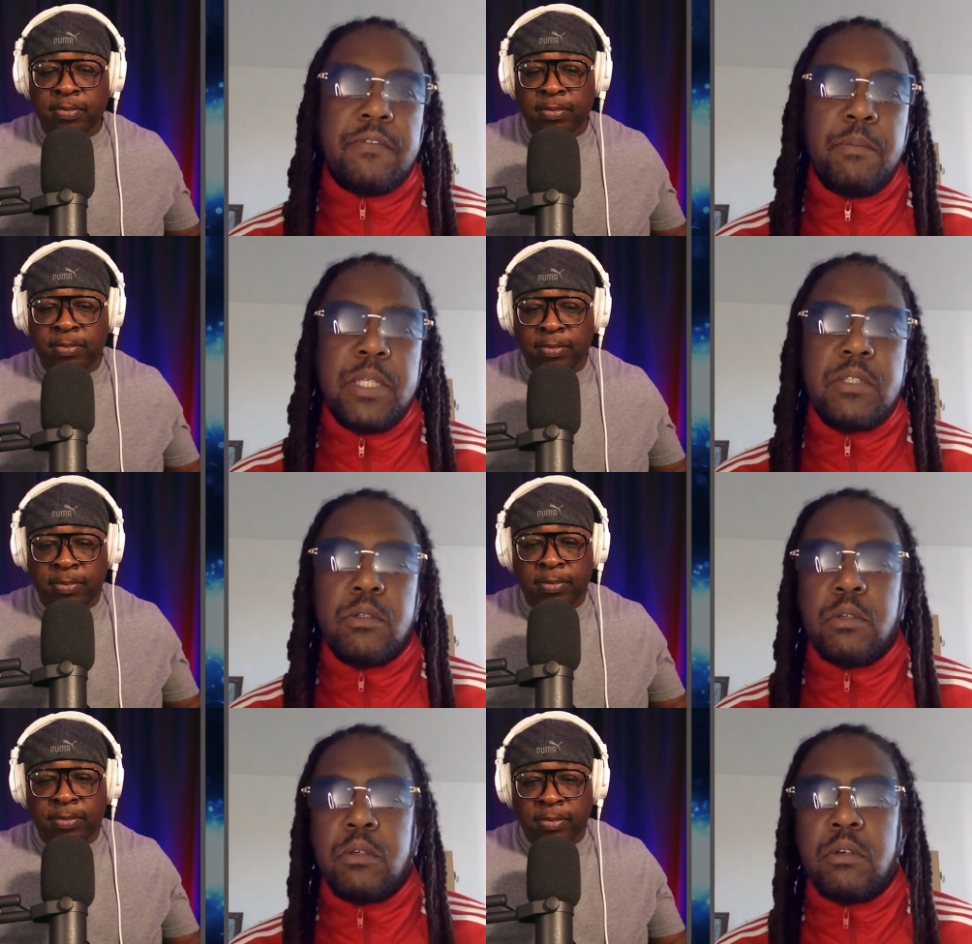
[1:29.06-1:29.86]
Speaker 1: for me
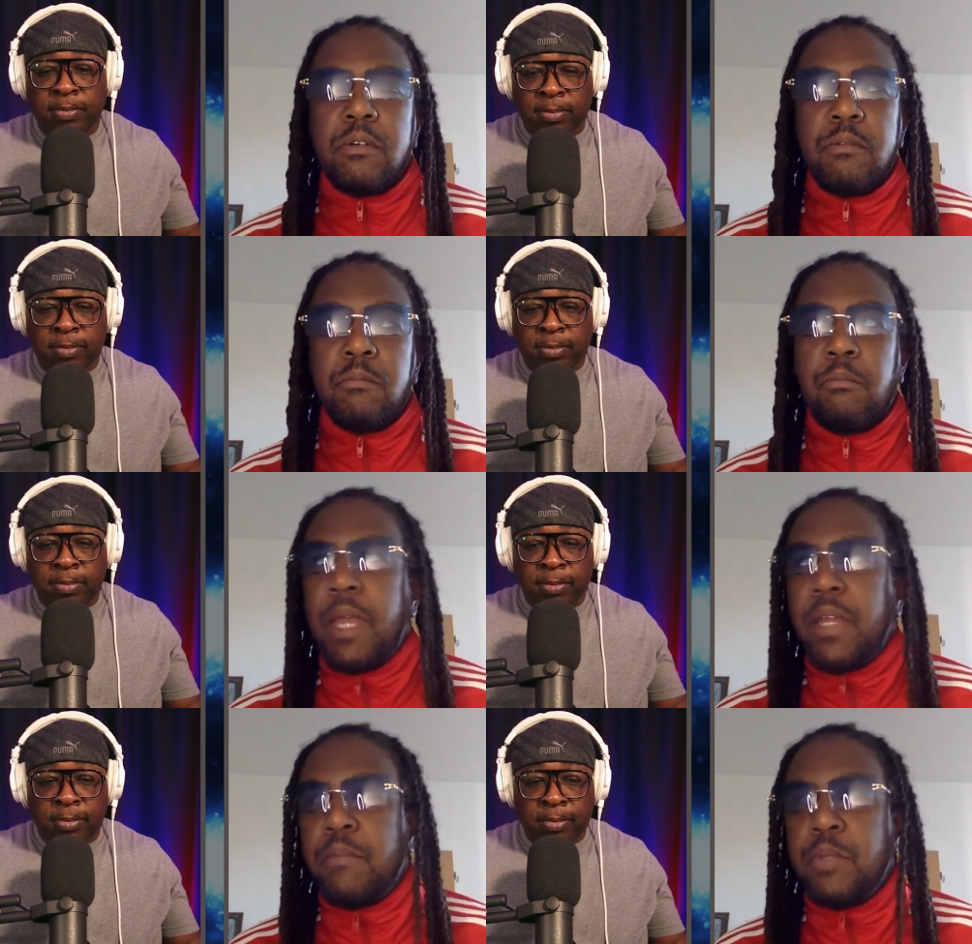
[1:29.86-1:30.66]
to
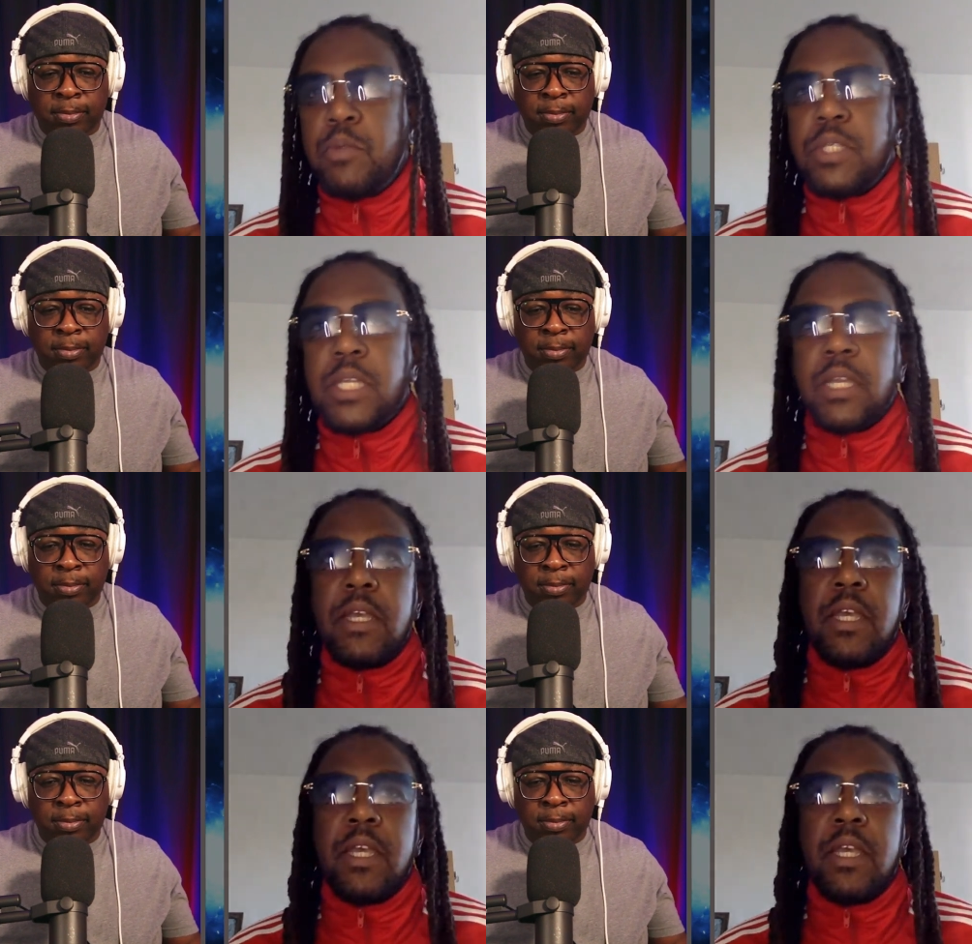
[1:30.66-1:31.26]
make the music.